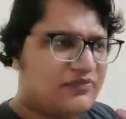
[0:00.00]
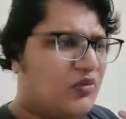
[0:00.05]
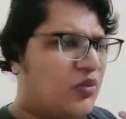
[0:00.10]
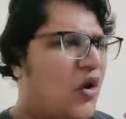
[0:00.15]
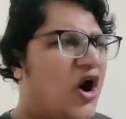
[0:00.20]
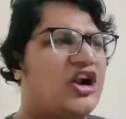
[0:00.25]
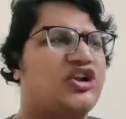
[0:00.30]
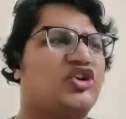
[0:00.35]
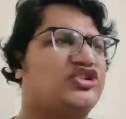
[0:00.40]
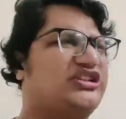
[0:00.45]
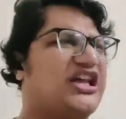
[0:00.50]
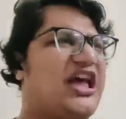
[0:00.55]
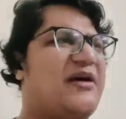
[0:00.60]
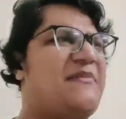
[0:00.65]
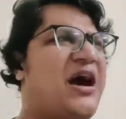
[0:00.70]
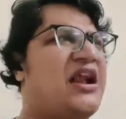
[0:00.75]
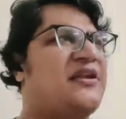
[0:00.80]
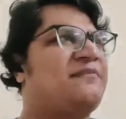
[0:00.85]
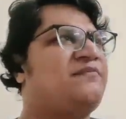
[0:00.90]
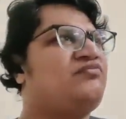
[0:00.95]
what to say,
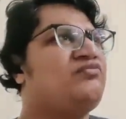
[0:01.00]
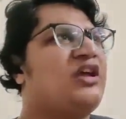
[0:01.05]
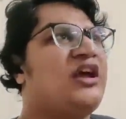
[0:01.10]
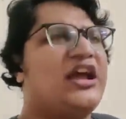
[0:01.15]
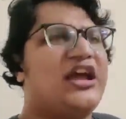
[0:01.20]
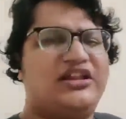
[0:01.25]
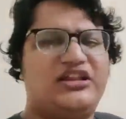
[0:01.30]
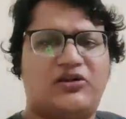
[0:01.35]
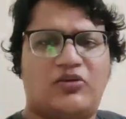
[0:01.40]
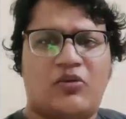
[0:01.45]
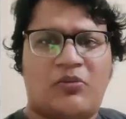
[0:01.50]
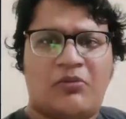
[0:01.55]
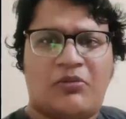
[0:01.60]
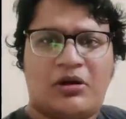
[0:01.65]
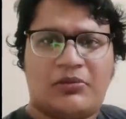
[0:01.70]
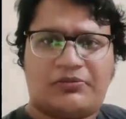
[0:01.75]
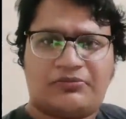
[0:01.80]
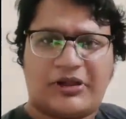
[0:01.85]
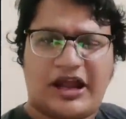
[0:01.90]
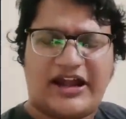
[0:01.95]
man?
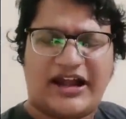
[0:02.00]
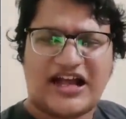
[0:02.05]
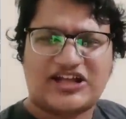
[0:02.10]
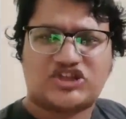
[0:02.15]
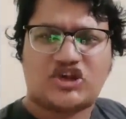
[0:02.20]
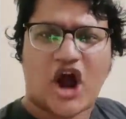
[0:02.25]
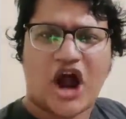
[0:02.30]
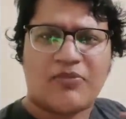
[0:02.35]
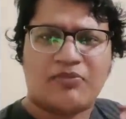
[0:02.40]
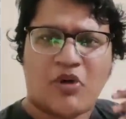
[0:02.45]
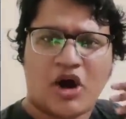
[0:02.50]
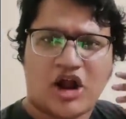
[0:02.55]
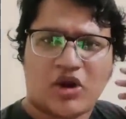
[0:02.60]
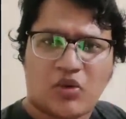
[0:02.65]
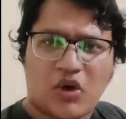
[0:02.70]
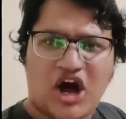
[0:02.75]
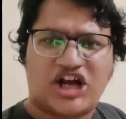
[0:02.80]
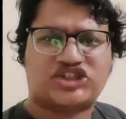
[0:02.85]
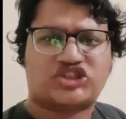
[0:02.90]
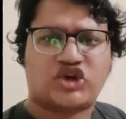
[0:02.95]
It has gone
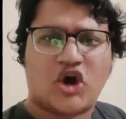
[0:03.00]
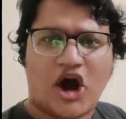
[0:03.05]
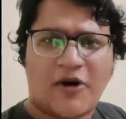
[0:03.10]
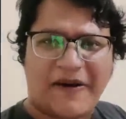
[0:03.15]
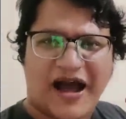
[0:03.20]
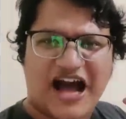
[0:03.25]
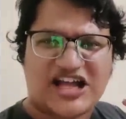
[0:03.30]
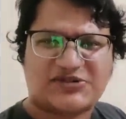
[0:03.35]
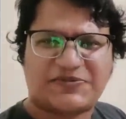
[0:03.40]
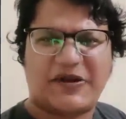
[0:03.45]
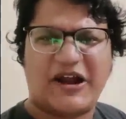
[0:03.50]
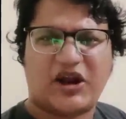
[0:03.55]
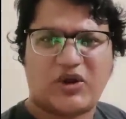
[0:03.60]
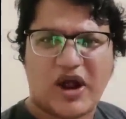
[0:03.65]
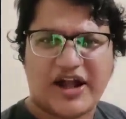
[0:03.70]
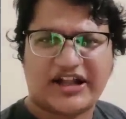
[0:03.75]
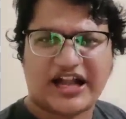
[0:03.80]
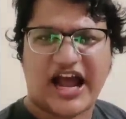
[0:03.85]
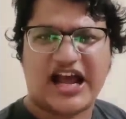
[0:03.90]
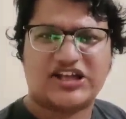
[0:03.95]
more worse. Hope
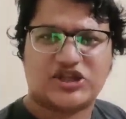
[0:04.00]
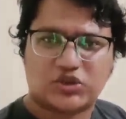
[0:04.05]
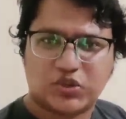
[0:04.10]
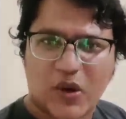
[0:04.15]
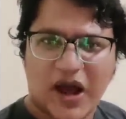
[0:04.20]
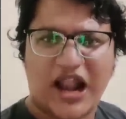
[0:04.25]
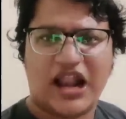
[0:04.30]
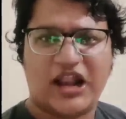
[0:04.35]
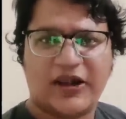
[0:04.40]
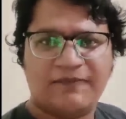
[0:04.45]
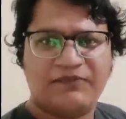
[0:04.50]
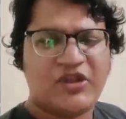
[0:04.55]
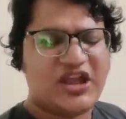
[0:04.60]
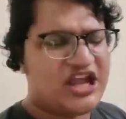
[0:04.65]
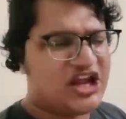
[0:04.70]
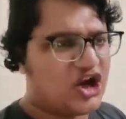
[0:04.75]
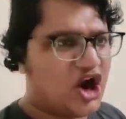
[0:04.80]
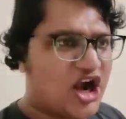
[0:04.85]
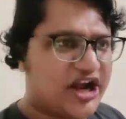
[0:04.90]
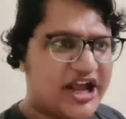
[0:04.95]
Azpilicueta as well.
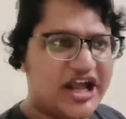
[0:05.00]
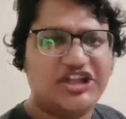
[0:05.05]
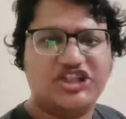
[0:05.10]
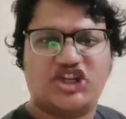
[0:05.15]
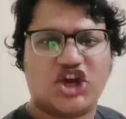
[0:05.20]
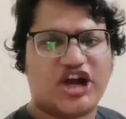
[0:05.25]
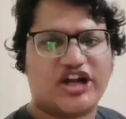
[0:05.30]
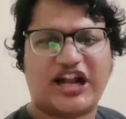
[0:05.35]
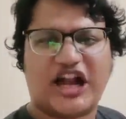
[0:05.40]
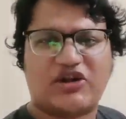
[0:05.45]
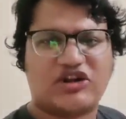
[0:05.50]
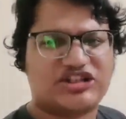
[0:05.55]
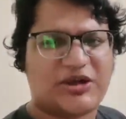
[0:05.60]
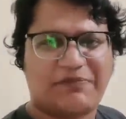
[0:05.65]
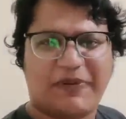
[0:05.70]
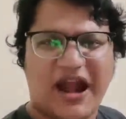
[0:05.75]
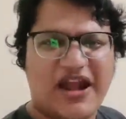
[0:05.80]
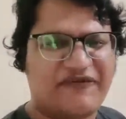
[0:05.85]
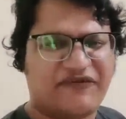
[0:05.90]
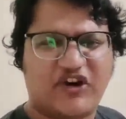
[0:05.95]
He got injured. That was
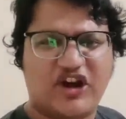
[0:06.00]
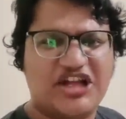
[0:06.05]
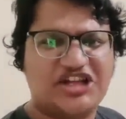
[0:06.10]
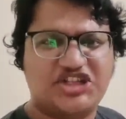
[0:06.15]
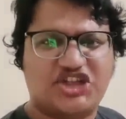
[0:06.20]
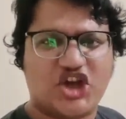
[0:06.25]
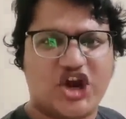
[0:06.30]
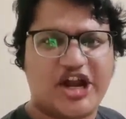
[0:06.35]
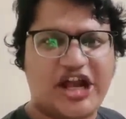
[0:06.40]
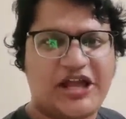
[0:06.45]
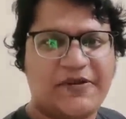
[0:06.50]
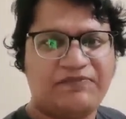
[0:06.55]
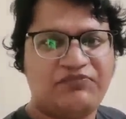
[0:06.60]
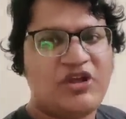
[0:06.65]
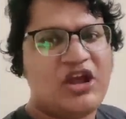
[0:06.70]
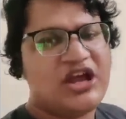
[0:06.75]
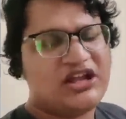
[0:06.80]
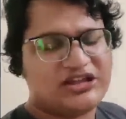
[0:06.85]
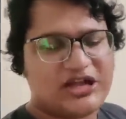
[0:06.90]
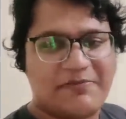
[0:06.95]
a painful
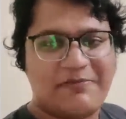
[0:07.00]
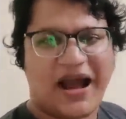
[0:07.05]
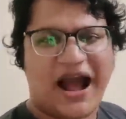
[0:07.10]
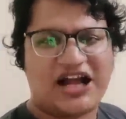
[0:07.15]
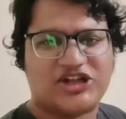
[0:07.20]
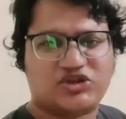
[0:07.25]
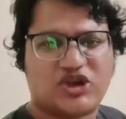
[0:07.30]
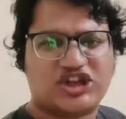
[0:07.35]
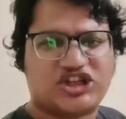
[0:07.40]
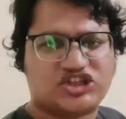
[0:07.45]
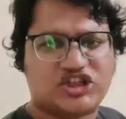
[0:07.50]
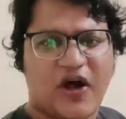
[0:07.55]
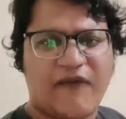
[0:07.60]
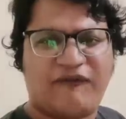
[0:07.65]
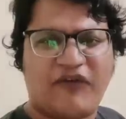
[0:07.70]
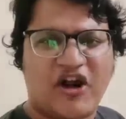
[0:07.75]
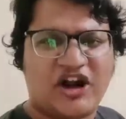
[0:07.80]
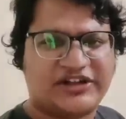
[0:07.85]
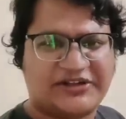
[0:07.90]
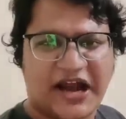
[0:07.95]
injury. The match was
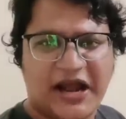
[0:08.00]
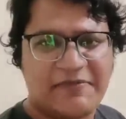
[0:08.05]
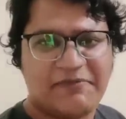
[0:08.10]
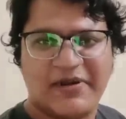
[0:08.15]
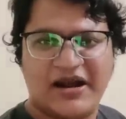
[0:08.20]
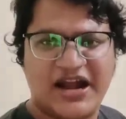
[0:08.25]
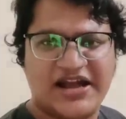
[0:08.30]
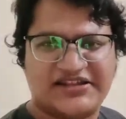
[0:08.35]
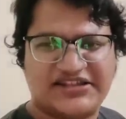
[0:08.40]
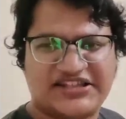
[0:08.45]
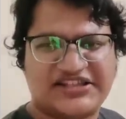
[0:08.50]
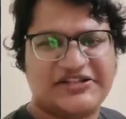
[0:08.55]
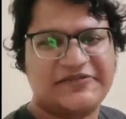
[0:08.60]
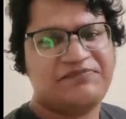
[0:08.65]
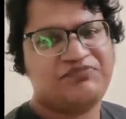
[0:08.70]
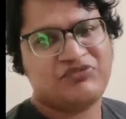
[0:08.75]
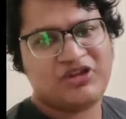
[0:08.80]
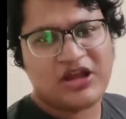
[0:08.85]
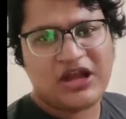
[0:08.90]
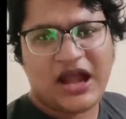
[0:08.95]
stopped for 10
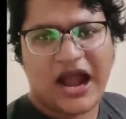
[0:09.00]
minutes.